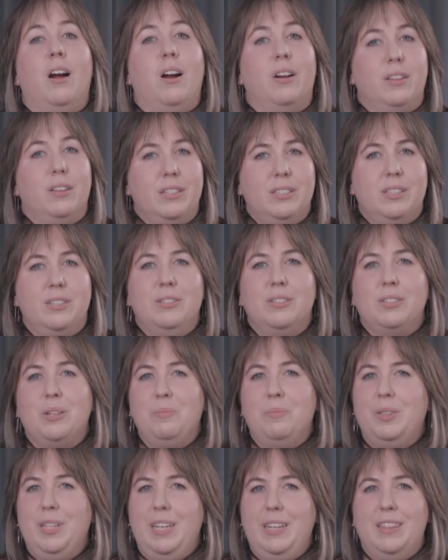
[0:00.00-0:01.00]
Our listeners
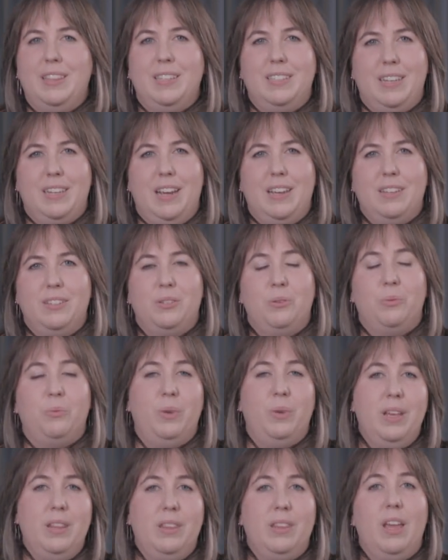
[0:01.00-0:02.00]
completed the test
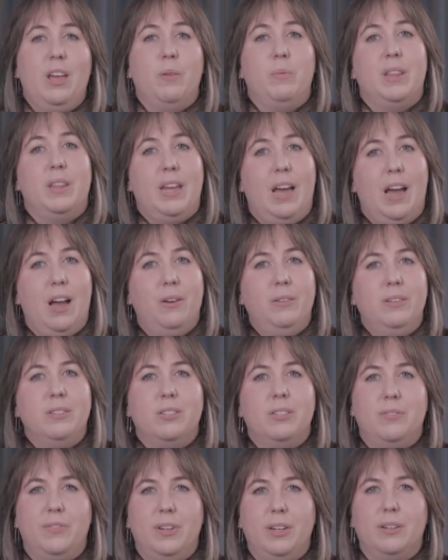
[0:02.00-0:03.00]
with and without
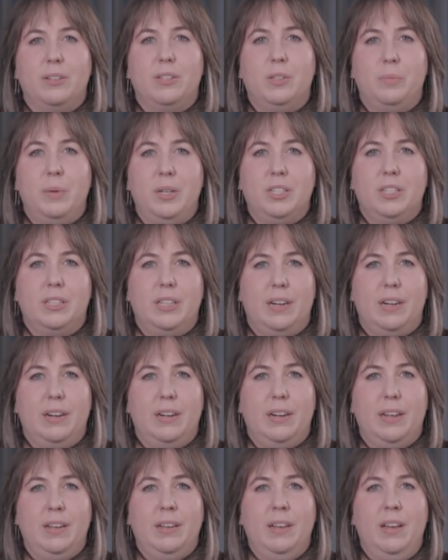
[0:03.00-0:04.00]
spheric speech
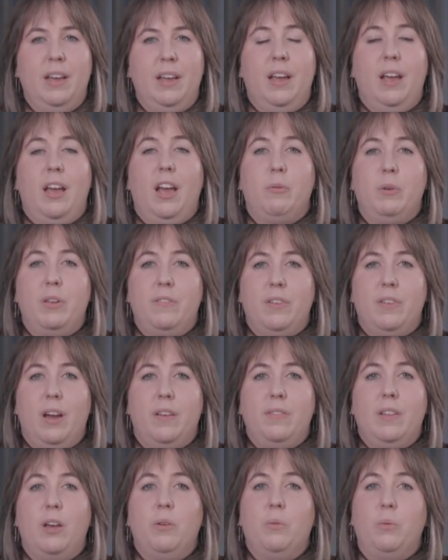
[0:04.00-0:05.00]
clarity, and we
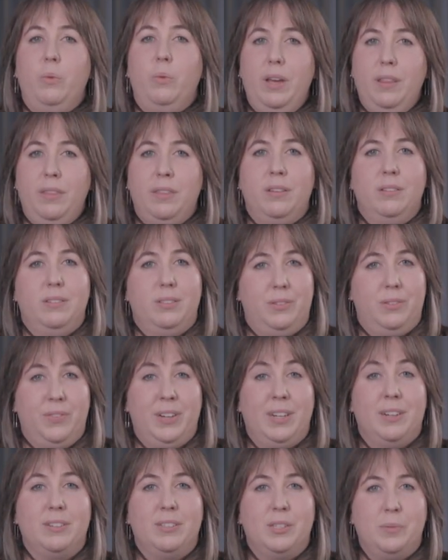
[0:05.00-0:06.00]
found that with
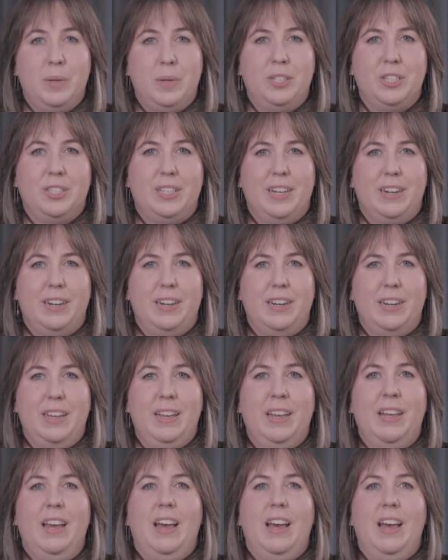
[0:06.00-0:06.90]
spheric speech clarity,